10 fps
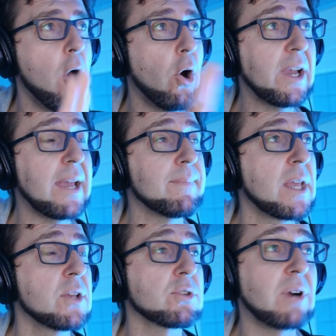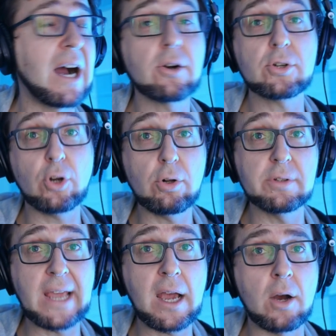Okay, so our goal
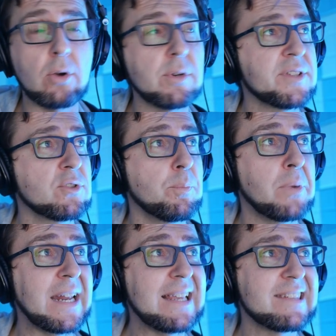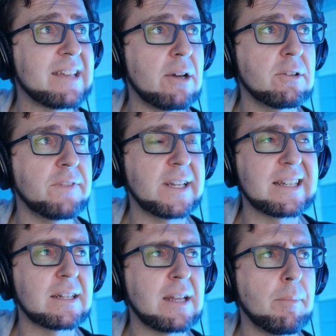now is to play sound
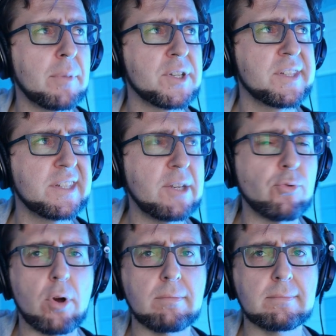effect number 0.